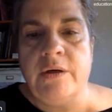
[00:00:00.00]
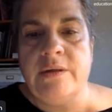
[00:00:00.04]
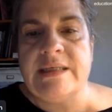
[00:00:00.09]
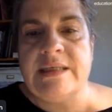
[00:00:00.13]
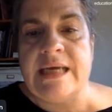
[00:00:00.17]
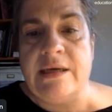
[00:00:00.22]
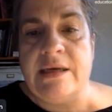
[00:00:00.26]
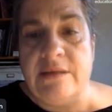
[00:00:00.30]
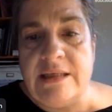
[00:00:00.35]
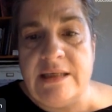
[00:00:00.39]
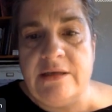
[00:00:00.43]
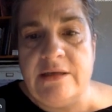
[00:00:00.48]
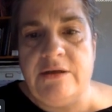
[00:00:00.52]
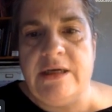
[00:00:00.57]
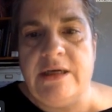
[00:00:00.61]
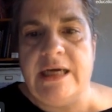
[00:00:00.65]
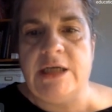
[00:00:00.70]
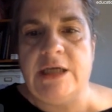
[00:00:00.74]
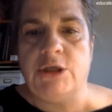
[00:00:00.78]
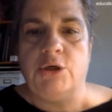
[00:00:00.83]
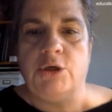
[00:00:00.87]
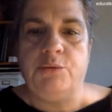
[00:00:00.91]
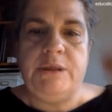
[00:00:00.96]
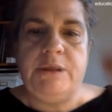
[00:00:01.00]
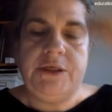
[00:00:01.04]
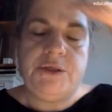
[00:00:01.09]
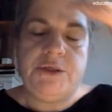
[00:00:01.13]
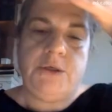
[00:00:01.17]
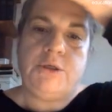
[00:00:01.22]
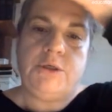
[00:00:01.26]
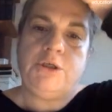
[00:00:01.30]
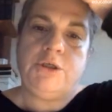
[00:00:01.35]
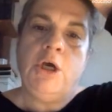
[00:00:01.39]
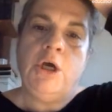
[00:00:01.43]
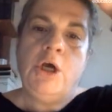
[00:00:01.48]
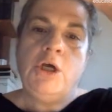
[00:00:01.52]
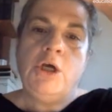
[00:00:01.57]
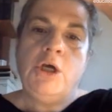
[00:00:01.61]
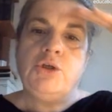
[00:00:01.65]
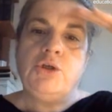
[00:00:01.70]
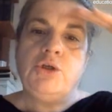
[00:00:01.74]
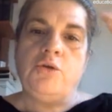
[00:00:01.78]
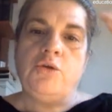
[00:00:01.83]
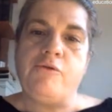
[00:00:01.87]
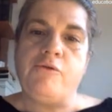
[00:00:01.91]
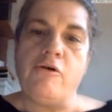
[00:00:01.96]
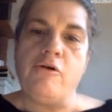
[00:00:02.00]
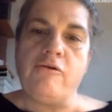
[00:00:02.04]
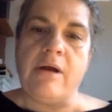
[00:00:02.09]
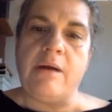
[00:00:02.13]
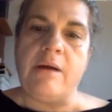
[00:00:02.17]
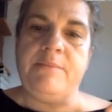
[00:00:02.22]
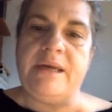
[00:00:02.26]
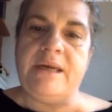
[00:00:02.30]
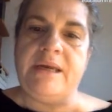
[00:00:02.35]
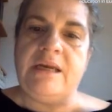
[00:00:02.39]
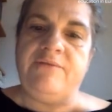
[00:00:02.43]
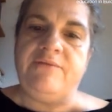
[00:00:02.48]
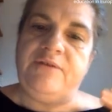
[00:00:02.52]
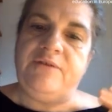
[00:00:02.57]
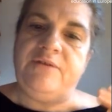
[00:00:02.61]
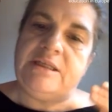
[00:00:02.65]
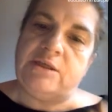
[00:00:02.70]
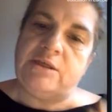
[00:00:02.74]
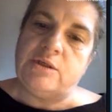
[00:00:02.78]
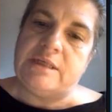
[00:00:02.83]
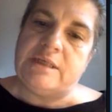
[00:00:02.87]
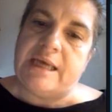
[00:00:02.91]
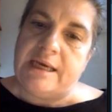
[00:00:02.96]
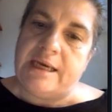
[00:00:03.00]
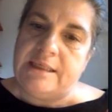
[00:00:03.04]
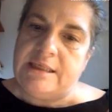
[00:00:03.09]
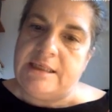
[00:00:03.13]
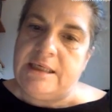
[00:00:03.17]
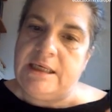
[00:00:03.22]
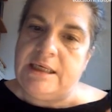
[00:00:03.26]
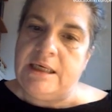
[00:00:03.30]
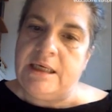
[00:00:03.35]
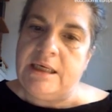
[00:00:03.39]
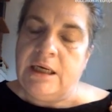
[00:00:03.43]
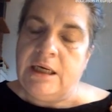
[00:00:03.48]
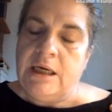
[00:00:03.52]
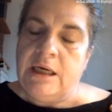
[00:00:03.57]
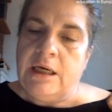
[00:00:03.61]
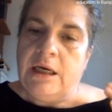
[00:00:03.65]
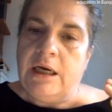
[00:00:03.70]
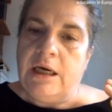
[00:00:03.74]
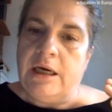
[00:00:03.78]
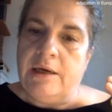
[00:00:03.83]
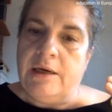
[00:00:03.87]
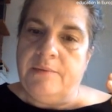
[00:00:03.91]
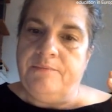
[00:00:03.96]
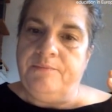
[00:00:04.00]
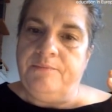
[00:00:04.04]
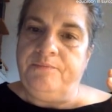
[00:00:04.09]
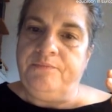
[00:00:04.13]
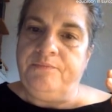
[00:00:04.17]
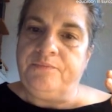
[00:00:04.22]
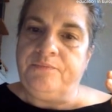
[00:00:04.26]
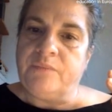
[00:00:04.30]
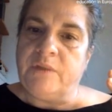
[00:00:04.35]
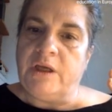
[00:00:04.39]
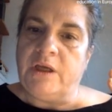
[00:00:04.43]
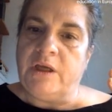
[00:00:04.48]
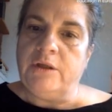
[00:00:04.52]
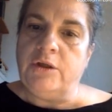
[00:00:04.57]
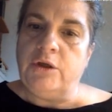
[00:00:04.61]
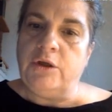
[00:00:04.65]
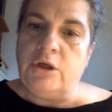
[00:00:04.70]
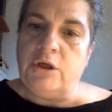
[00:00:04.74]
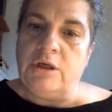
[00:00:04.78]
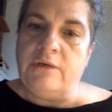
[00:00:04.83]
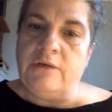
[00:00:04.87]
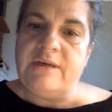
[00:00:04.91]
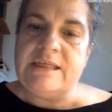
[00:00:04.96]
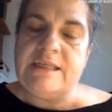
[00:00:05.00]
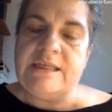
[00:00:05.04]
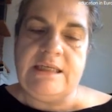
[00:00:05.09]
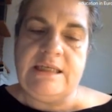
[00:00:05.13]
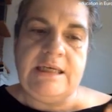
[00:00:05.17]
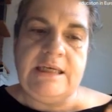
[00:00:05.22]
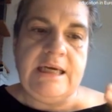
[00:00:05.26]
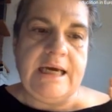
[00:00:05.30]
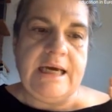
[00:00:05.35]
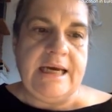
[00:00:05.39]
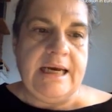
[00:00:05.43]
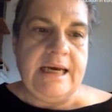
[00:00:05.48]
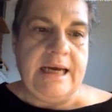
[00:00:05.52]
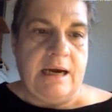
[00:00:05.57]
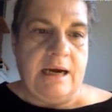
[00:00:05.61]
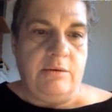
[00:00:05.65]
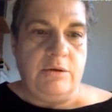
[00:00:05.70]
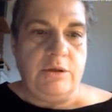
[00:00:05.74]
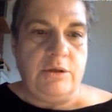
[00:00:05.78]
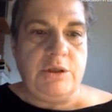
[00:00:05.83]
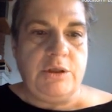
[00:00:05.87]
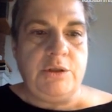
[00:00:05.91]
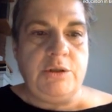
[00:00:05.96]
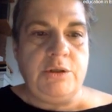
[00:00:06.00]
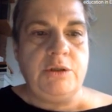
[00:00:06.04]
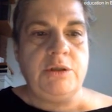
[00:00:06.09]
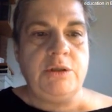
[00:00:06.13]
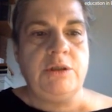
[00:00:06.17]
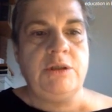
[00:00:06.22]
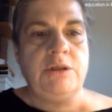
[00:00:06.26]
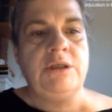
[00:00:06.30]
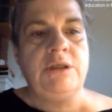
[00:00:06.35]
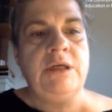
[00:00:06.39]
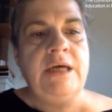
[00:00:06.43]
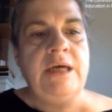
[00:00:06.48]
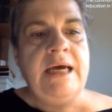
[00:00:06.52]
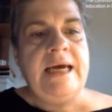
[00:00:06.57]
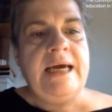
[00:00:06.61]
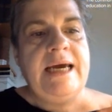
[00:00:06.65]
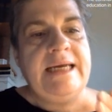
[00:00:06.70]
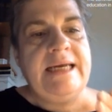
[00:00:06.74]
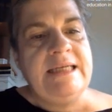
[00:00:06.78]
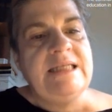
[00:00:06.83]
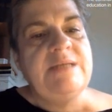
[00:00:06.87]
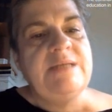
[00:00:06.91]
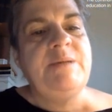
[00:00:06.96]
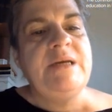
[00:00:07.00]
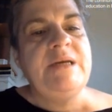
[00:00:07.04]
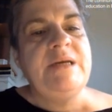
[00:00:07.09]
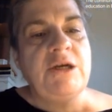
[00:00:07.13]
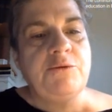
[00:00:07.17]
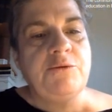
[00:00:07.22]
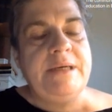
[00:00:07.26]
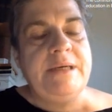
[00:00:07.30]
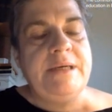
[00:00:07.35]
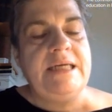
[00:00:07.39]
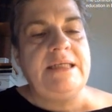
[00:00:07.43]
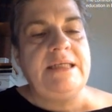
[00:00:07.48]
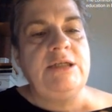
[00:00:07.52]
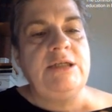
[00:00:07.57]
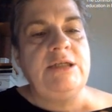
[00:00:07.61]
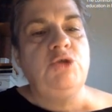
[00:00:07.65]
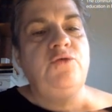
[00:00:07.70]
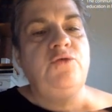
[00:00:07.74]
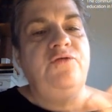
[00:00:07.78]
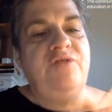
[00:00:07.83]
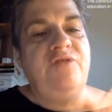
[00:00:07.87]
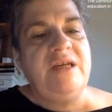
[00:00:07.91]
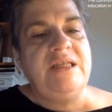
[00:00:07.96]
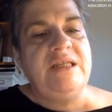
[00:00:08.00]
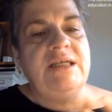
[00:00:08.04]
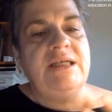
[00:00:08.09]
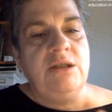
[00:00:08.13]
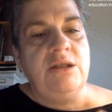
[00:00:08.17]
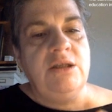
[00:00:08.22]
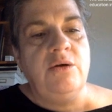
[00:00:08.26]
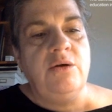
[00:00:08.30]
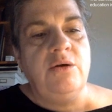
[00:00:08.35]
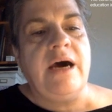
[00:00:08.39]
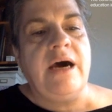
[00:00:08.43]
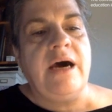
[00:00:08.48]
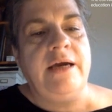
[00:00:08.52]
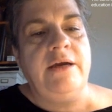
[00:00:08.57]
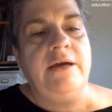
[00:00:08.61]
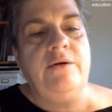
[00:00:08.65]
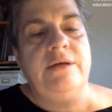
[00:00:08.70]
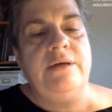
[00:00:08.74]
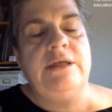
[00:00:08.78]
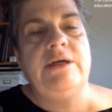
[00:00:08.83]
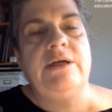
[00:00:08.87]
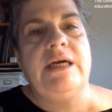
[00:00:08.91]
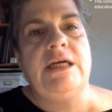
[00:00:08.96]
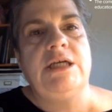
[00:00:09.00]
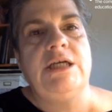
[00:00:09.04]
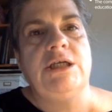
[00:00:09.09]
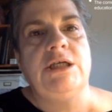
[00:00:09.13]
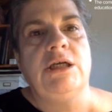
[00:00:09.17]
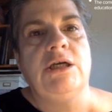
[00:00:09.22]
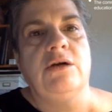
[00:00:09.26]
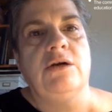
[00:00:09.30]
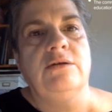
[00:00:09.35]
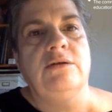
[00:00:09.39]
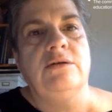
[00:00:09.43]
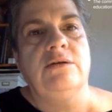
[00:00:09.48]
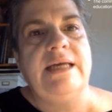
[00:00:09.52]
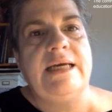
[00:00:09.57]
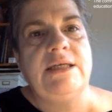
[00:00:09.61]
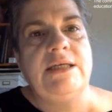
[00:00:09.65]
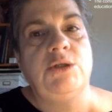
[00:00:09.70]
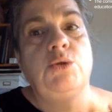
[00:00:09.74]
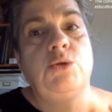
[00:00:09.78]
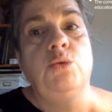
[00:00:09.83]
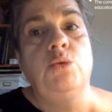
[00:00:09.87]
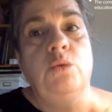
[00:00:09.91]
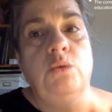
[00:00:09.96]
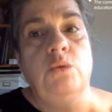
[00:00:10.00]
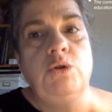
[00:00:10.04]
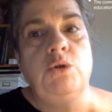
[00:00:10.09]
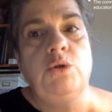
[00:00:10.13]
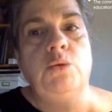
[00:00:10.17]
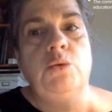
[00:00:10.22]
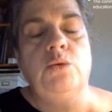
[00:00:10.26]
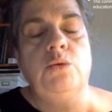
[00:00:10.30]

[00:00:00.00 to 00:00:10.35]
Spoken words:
science education research. So the program benefits society, the university, and our students, and it's been created to fit in the higher education context to